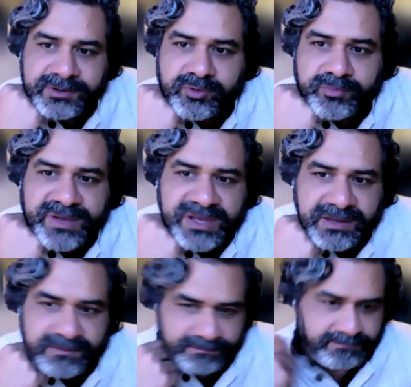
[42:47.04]
would
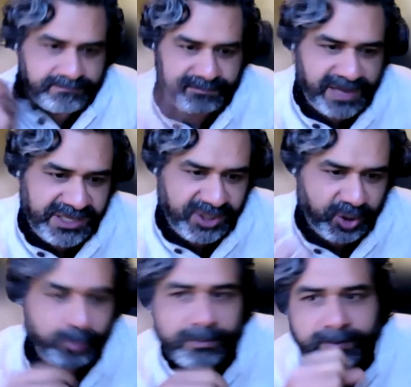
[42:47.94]
be like
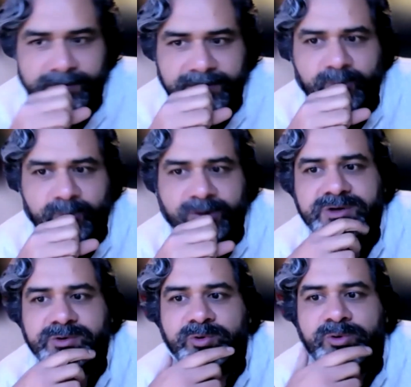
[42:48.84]
you, wanted
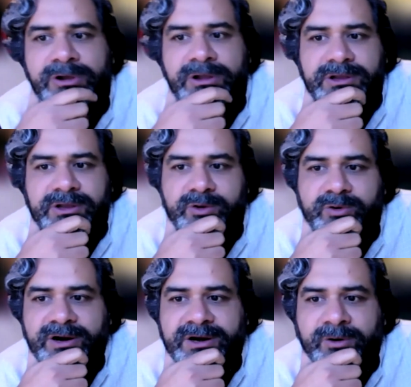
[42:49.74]
to
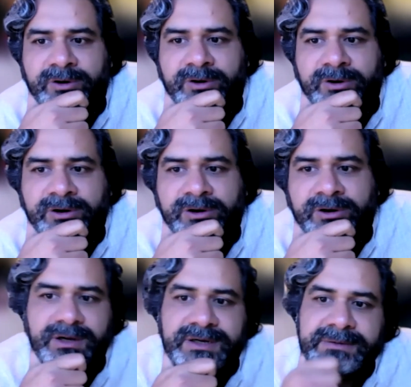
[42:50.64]
run an org,
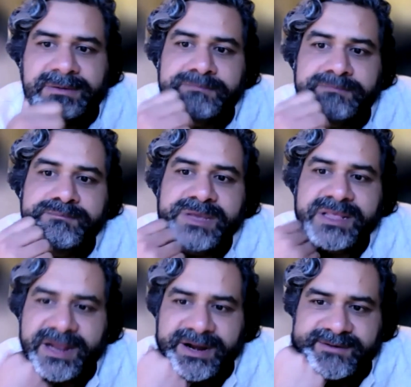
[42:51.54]
be
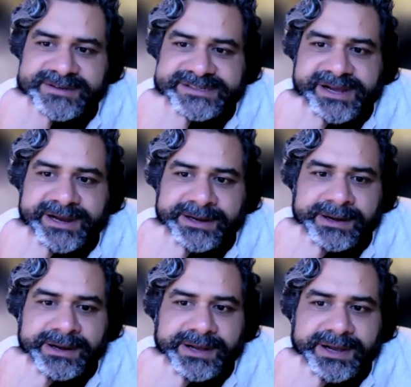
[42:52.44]
the head of
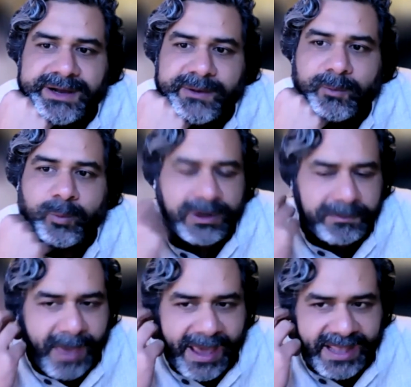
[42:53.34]
design, what
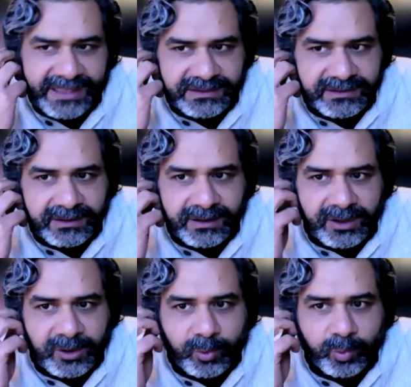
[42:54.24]
path
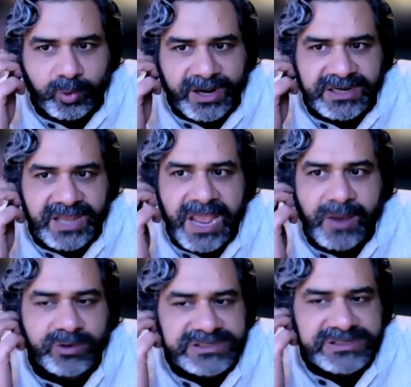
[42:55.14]
would I take?
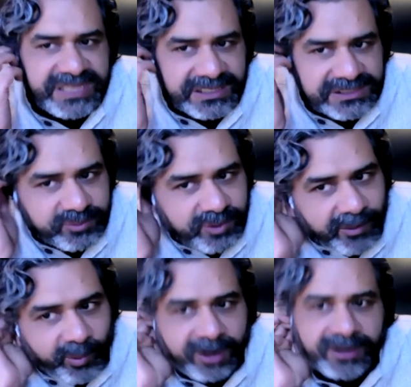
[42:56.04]
What skills would I
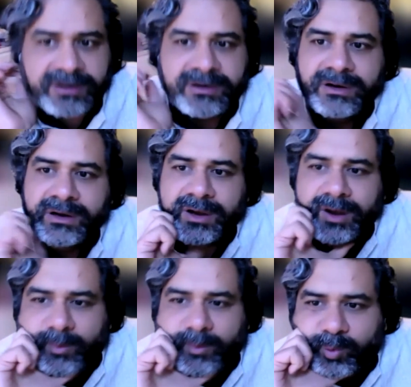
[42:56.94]
want
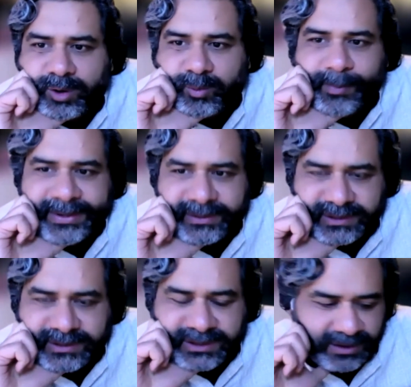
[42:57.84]
to
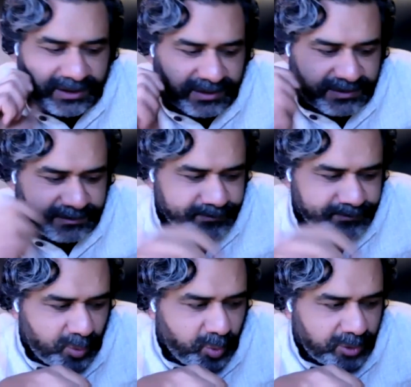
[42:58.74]
build?
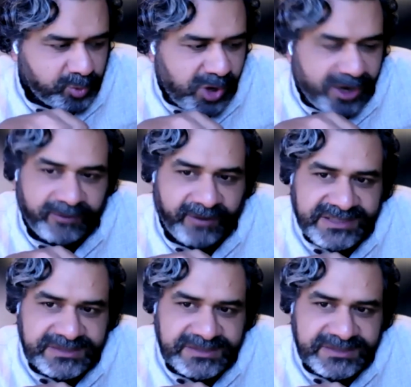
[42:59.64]
What would your advice